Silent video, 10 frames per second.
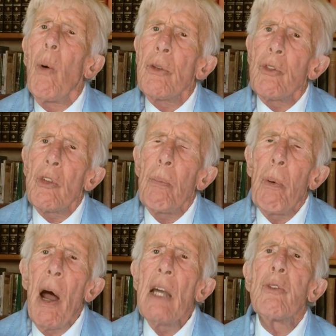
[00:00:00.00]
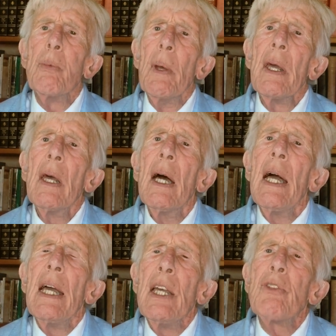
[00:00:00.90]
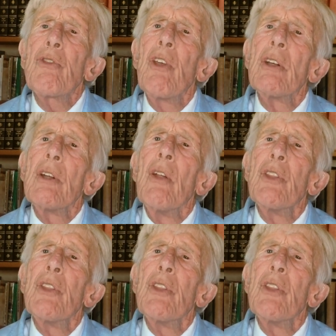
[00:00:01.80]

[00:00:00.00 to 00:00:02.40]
What surprised me is that